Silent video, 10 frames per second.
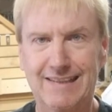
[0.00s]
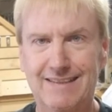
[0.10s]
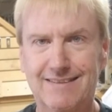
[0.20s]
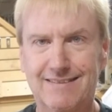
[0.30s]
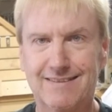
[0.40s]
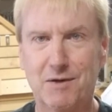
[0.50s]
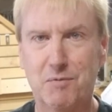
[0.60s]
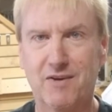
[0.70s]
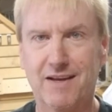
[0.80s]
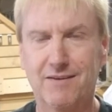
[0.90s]
is a
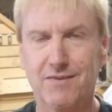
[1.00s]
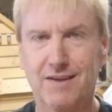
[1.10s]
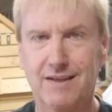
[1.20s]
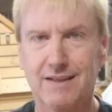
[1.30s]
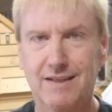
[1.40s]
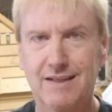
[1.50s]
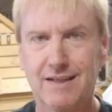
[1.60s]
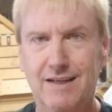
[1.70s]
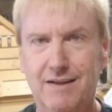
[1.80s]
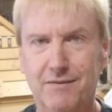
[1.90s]
subset of
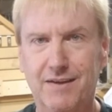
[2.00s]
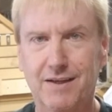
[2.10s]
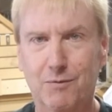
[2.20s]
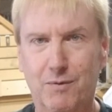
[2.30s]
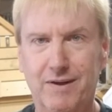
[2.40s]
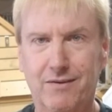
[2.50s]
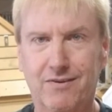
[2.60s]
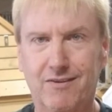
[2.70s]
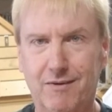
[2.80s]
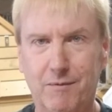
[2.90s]
the real
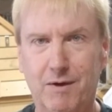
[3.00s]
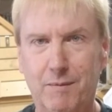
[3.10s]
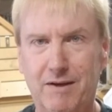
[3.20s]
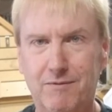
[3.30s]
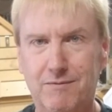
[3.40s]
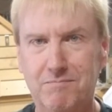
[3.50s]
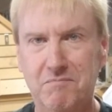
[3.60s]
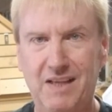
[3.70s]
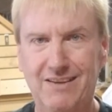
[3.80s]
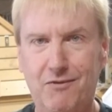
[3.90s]
system. They're
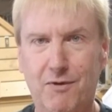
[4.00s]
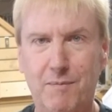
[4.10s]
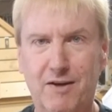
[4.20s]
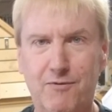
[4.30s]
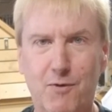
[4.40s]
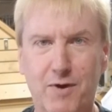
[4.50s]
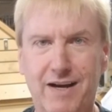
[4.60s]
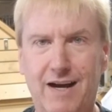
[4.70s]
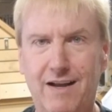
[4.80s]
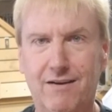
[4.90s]
list for about
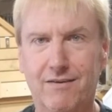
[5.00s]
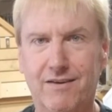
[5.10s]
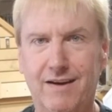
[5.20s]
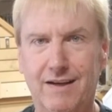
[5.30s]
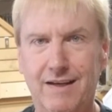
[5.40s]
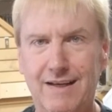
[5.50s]
$40 a